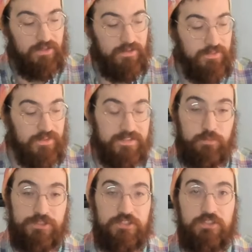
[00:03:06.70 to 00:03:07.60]
this
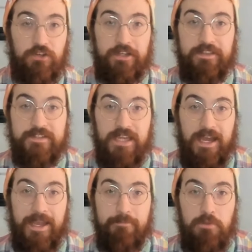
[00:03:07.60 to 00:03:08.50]
was during the
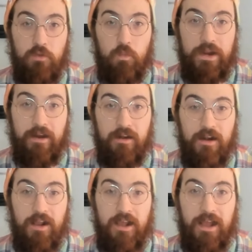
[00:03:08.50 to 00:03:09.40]
time where